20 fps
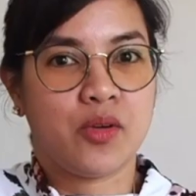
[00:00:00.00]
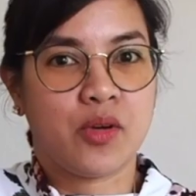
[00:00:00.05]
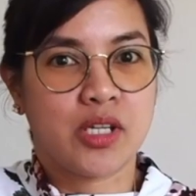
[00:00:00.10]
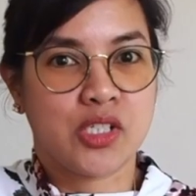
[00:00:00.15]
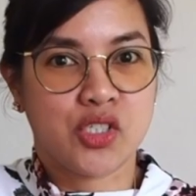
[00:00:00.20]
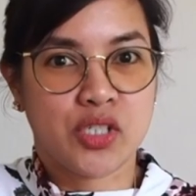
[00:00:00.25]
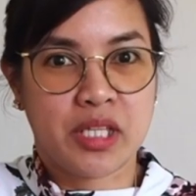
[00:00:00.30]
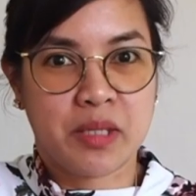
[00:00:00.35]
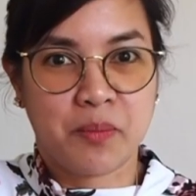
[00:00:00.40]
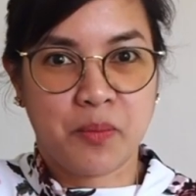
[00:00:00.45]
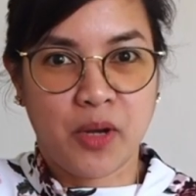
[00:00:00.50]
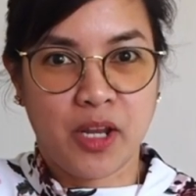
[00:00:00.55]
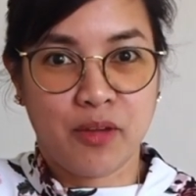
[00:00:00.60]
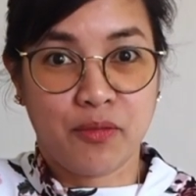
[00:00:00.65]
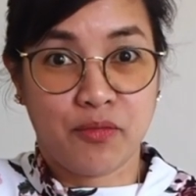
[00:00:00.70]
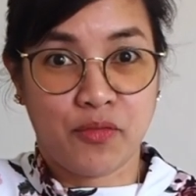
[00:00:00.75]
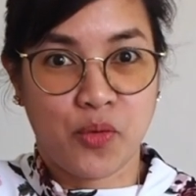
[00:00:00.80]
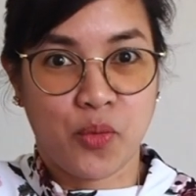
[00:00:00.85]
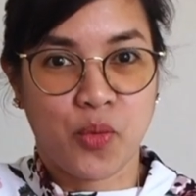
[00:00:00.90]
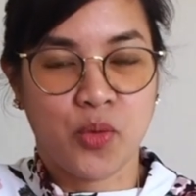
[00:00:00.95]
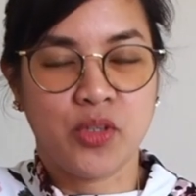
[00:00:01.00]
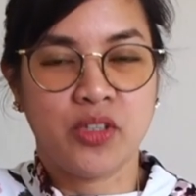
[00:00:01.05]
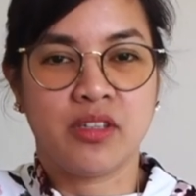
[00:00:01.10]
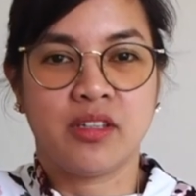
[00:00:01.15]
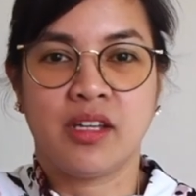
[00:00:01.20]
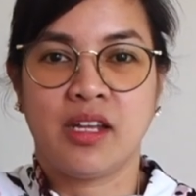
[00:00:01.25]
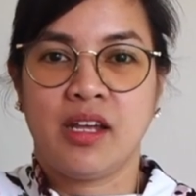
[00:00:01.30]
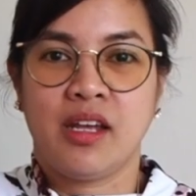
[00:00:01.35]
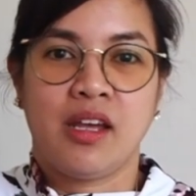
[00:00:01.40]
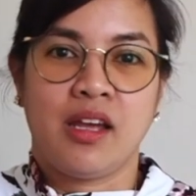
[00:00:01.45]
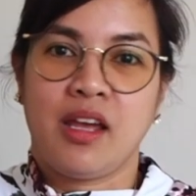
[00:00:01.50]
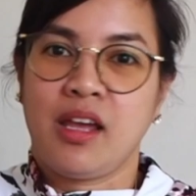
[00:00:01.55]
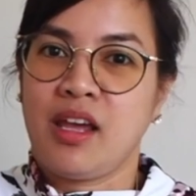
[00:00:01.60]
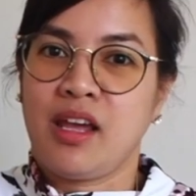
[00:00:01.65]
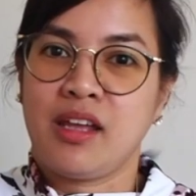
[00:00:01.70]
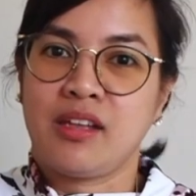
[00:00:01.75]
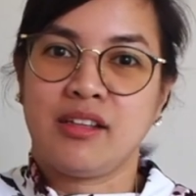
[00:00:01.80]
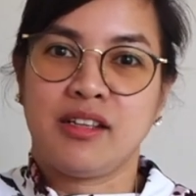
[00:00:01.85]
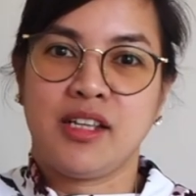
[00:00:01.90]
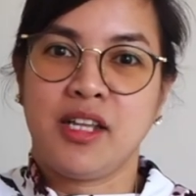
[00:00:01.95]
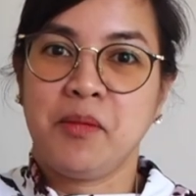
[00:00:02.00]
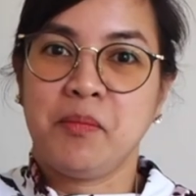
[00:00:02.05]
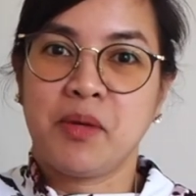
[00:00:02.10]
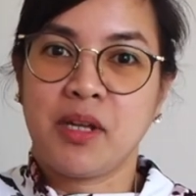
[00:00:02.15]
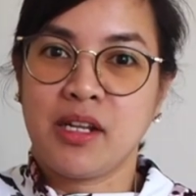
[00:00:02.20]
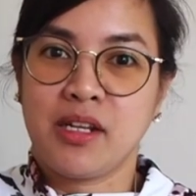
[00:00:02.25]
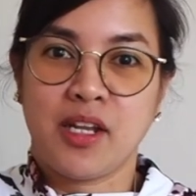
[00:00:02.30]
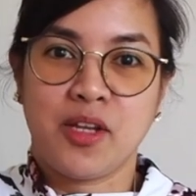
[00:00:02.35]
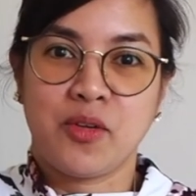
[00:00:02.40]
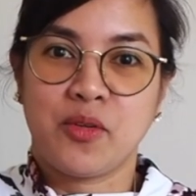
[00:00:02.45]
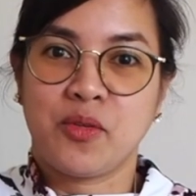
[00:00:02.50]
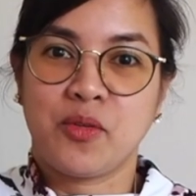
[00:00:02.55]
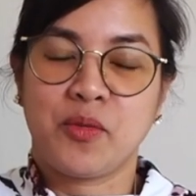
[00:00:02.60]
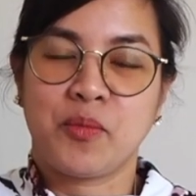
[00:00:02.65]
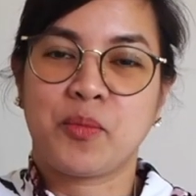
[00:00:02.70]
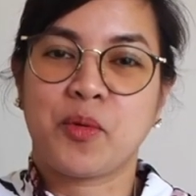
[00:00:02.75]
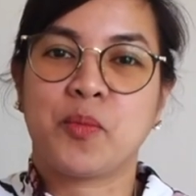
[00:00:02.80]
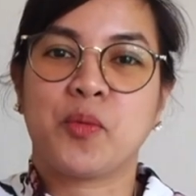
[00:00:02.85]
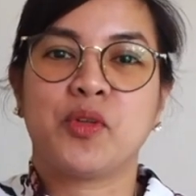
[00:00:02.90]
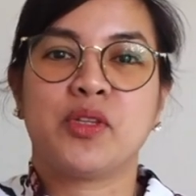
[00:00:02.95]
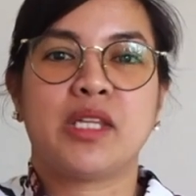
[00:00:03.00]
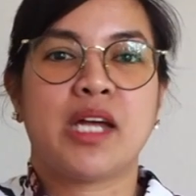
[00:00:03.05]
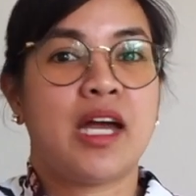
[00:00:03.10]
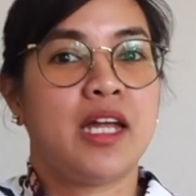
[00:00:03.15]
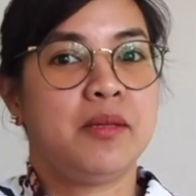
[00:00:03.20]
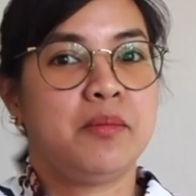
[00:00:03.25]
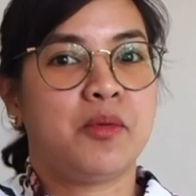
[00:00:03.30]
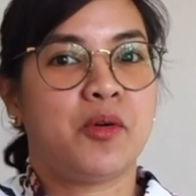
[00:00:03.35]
can just bring food and libre na yung pupuntahan